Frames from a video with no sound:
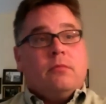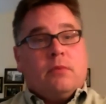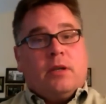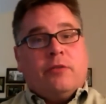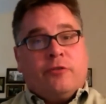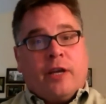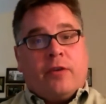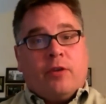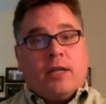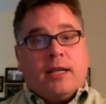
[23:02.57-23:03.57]
is
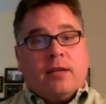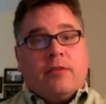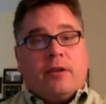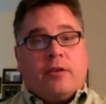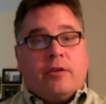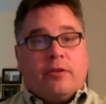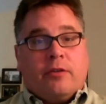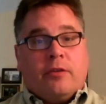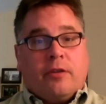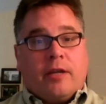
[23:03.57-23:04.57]
generally considered a
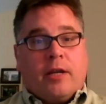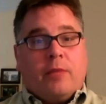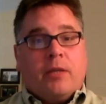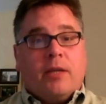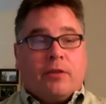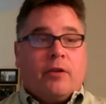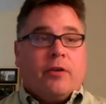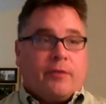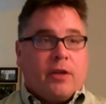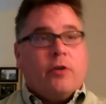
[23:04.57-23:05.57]
sincerely held belief. So you don't
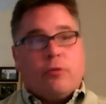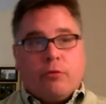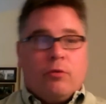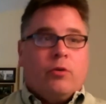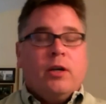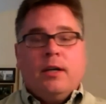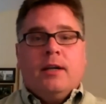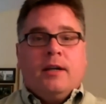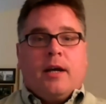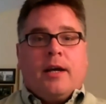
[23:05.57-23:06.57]
have to go through
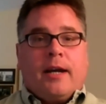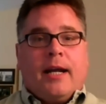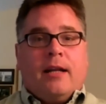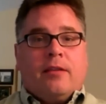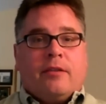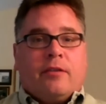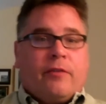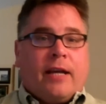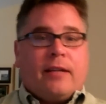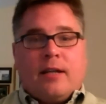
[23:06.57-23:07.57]
an analysis,
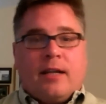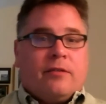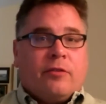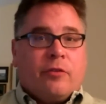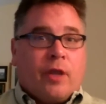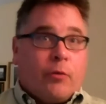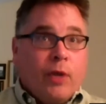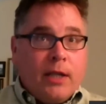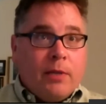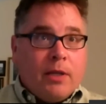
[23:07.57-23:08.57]
fact analysis, do they
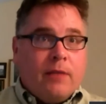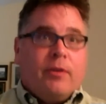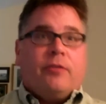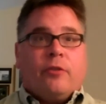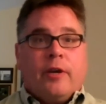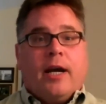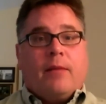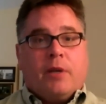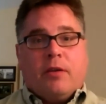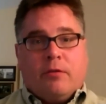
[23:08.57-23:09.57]
really believe this or
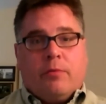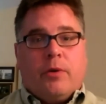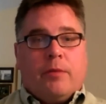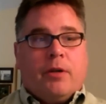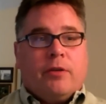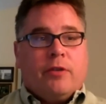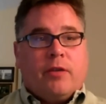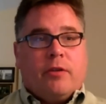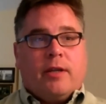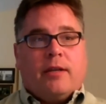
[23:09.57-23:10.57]
not, because it's pretty much
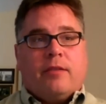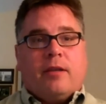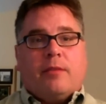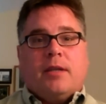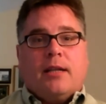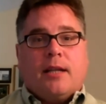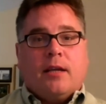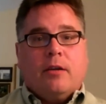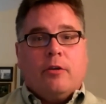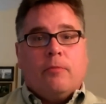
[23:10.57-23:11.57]
generally accepted that they
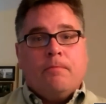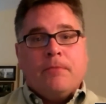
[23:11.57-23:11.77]
do.